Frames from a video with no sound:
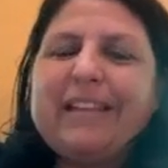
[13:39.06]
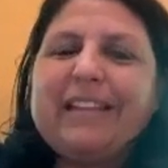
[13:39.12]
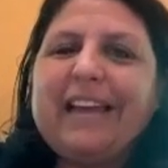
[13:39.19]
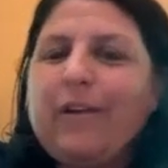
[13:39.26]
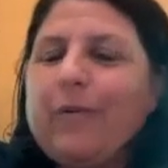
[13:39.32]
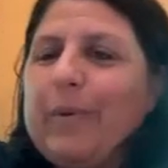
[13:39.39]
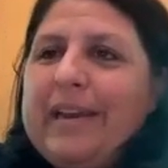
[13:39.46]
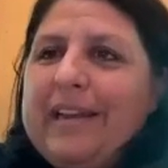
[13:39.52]
but
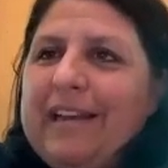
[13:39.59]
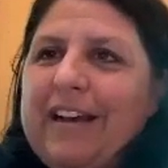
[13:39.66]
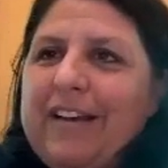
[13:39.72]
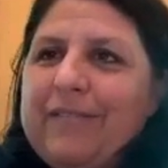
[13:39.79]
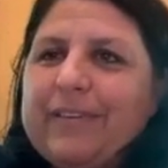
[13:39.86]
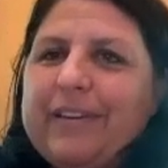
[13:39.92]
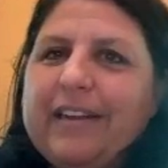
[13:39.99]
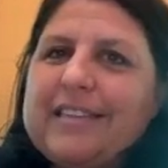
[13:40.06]
like win
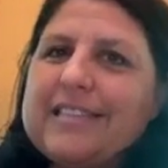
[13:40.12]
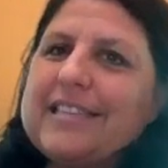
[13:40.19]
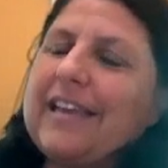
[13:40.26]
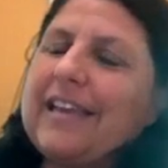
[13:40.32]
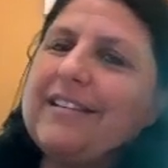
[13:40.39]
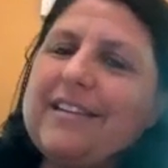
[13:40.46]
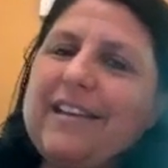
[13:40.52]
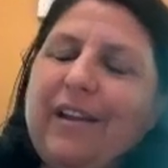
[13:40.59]
conference
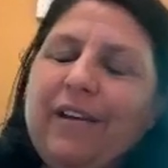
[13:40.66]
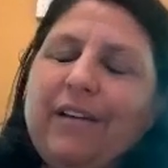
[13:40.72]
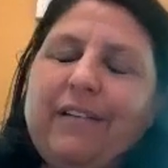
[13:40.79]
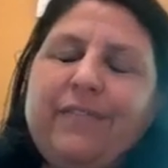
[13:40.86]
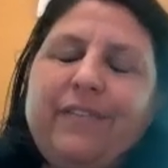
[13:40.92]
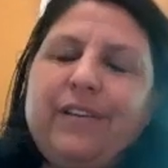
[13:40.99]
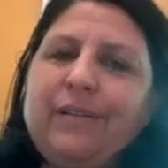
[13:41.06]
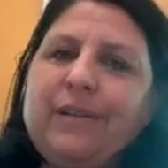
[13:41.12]
that you know
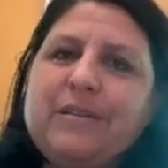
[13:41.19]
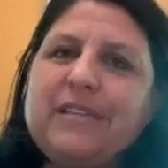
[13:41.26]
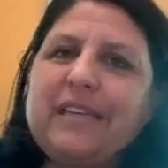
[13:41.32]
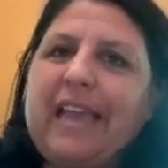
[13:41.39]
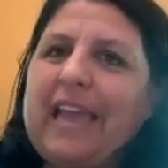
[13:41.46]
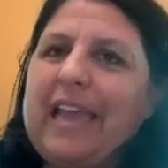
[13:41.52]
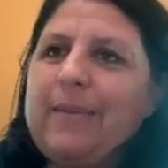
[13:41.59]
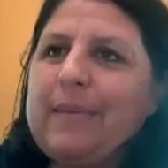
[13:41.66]
if you lose a
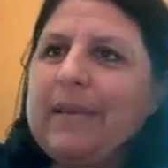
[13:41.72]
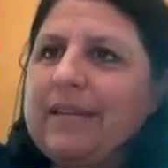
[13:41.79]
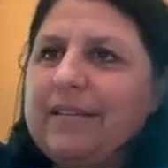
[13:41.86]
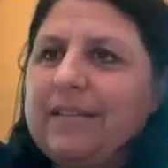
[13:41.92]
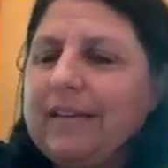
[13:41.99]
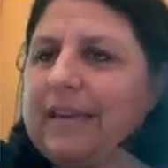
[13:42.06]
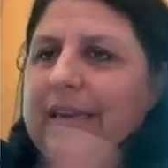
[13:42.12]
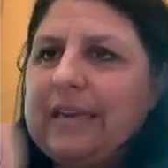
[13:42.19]
game
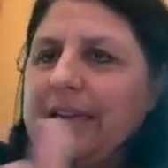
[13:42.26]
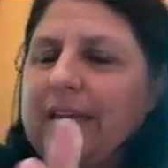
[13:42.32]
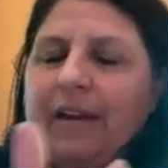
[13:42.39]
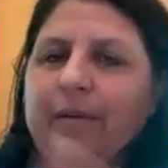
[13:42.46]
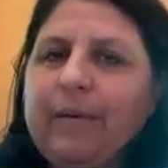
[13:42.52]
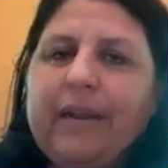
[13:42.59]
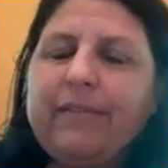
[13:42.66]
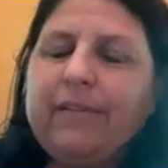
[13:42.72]
and you
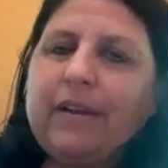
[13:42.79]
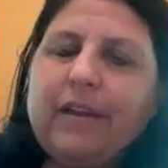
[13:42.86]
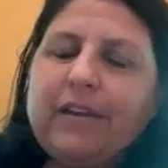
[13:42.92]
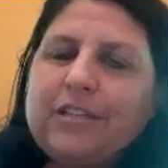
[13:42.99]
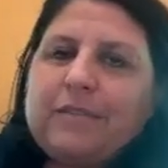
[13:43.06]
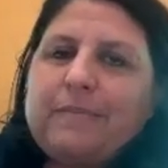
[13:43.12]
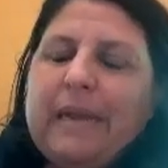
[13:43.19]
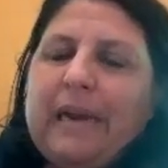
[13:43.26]
know whatever
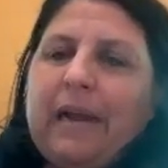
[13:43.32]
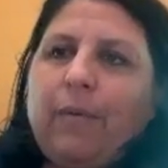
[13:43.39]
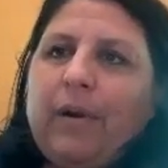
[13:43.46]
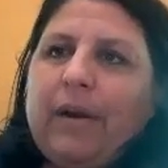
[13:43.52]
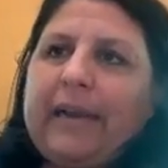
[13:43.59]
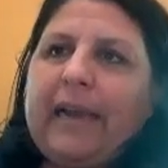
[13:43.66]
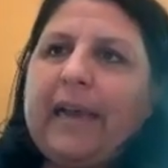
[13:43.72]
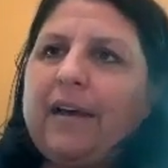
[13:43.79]
it just may not
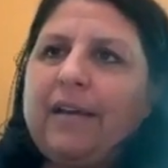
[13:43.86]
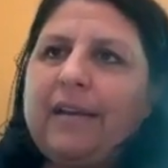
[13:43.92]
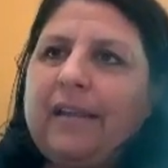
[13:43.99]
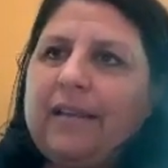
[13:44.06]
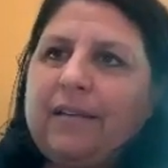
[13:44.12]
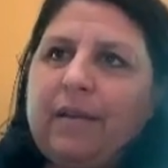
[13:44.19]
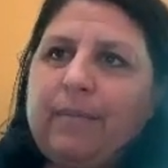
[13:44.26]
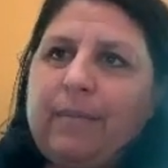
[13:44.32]
work out and
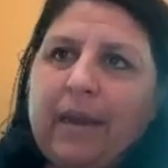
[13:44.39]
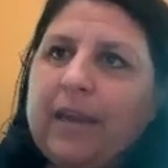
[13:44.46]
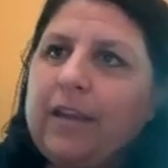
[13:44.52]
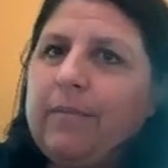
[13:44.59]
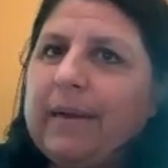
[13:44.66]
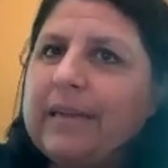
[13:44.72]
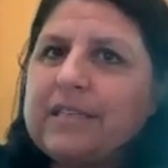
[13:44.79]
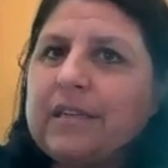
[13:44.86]
it, it might
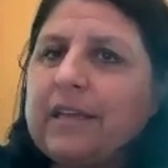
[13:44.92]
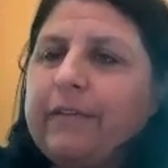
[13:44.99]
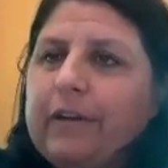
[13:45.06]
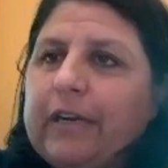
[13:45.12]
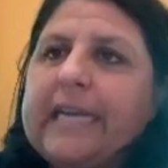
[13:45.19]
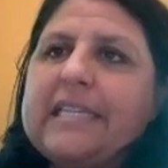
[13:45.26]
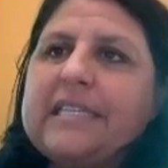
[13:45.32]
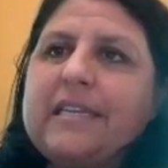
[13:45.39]
you might still have a
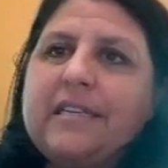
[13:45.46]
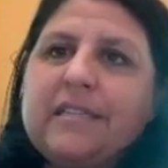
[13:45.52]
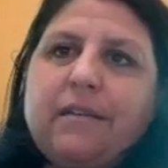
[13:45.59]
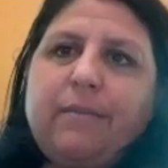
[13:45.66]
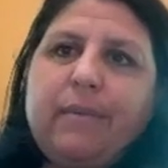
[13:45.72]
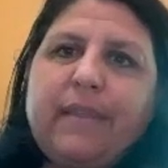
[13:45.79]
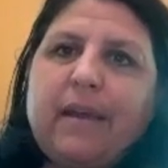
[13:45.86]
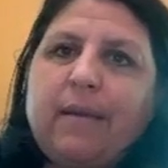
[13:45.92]
great
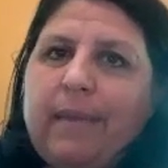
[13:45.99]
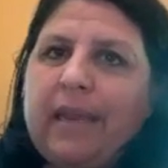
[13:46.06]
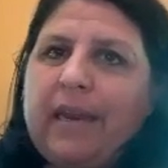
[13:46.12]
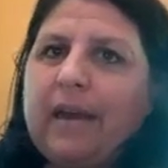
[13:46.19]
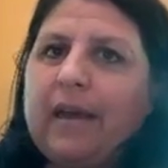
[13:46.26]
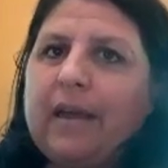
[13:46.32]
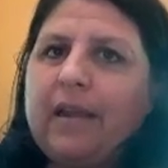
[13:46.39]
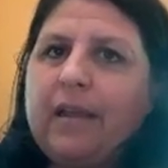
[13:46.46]
season but that may
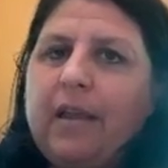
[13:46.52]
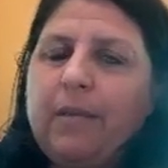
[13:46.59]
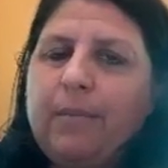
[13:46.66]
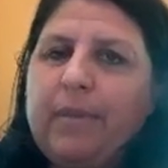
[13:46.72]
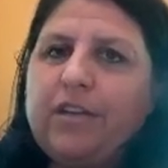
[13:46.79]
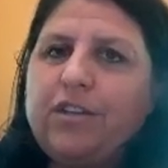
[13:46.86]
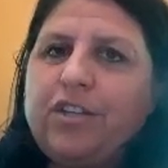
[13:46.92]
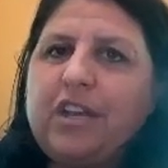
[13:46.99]
not
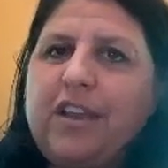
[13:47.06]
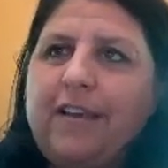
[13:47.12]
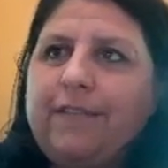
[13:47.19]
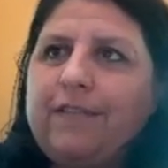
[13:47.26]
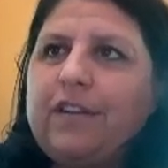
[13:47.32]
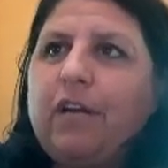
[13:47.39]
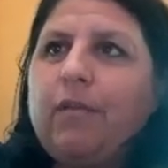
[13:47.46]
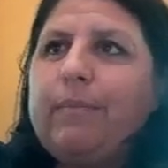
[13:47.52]
be
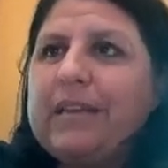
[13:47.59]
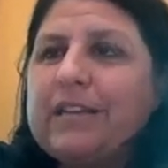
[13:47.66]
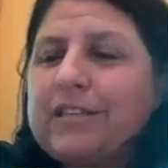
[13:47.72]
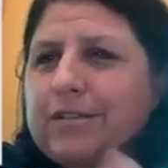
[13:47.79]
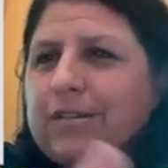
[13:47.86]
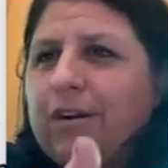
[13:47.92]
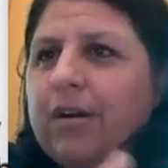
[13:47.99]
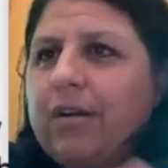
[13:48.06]
achieved. You know, be a
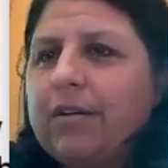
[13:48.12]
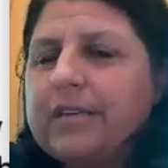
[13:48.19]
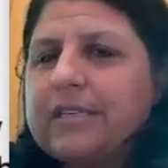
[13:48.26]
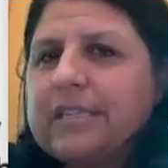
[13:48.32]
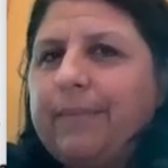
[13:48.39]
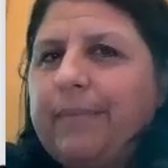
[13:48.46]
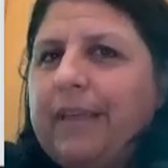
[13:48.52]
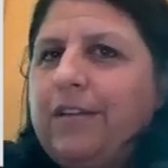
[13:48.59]
starter is
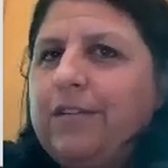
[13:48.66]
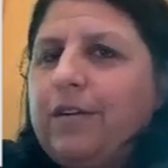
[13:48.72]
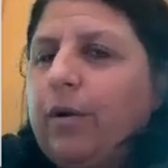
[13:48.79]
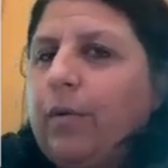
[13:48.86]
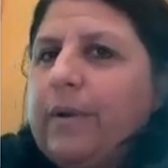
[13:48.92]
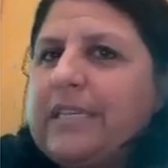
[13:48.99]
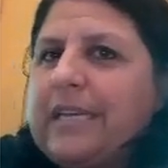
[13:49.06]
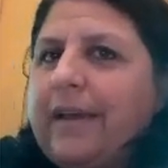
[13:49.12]
something you don't
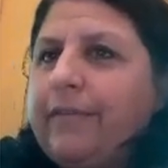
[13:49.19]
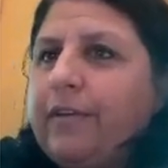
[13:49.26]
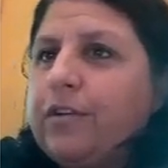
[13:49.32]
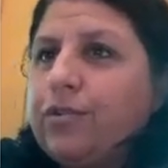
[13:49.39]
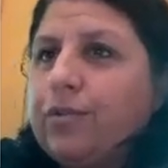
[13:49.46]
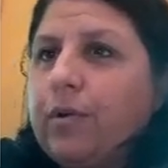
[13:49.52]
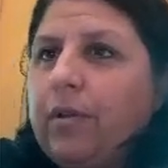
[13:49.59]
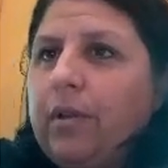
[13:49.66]
always have
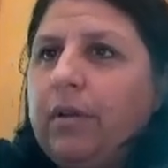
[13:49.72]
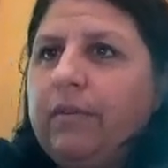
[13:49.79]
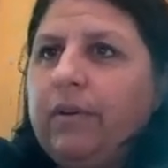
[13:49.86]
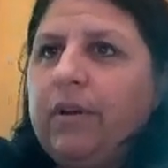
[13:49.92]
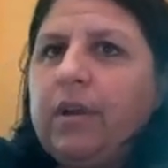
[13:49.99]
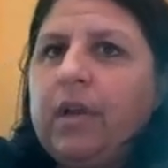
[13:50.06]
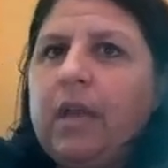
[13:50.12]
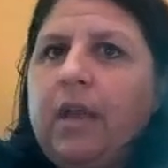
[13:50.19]
control
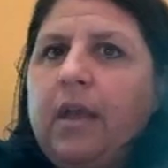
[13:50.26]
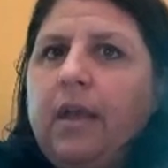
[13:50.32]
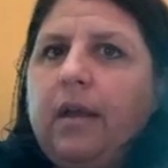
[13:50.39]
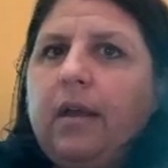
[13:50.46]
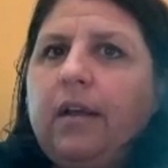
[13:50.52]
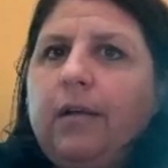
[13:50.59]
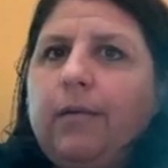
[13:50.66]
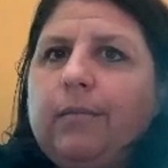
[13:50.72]
over.
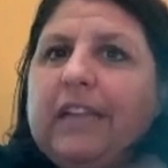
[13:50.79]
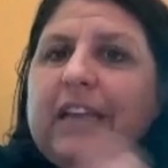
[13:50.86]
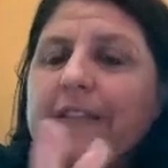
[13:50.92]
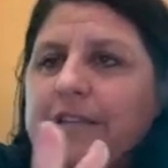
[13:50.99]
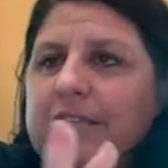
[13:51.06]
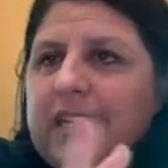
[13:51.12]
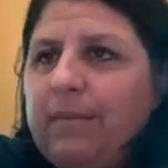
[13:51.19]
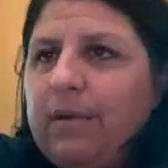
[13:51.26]
Um, lead
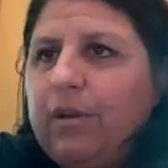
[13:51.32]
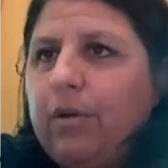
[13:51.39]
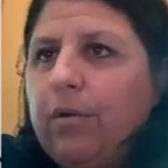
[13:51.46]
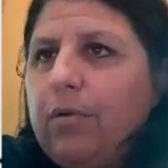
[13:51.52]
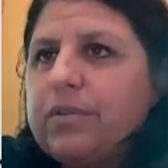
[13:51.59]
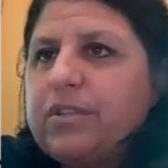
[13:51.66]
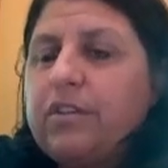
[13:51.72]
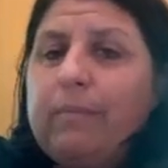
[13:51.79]
the team in
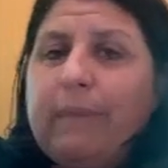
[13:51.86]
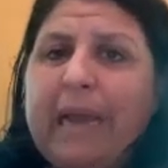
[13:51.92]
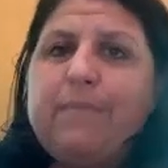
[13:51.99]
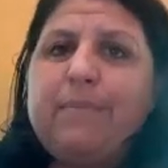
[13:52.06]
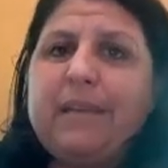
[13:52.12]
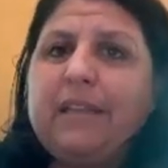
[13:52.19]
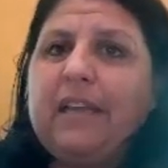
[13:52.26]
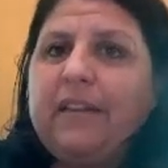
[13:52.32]
goals. You
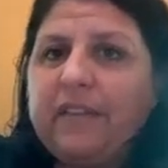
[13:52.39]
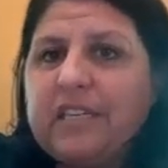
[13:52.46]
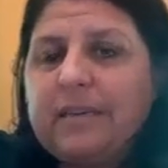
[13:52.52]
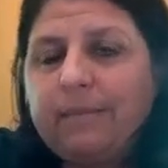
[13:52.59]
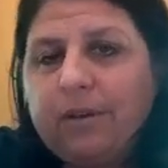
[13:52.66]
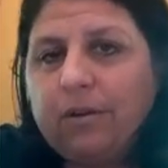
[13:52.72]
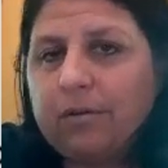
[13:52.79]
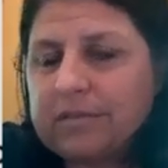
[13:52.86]
might be leading the
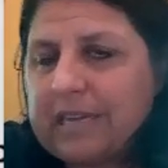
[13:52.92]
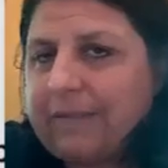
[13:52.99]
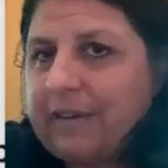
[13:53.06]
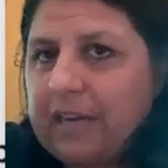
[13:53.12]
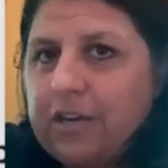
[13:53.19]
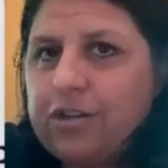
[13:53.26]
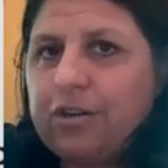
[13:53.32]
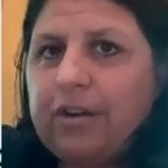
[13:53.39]
team in goals, have
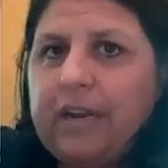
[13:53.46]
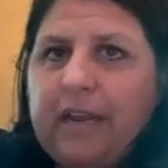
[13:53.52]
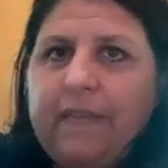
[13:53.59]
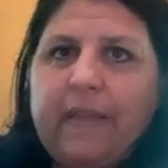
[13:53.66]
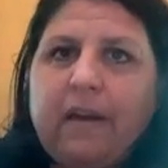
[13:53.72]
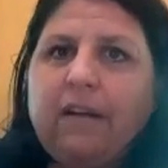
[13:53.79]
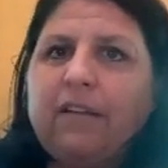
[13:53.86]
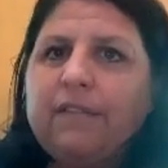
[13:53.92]
an injury,
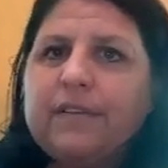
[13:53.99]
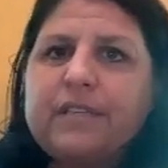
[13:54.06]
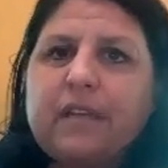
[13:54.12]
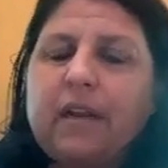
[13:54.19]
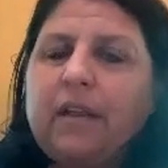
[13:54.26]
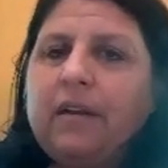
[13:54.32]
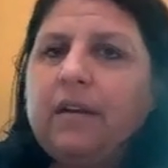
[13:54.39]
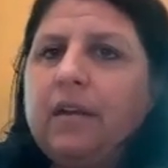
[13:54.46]
and then all of a
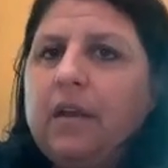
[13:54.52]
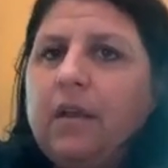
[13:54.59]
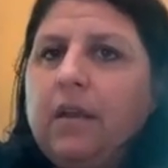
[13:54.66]
sudden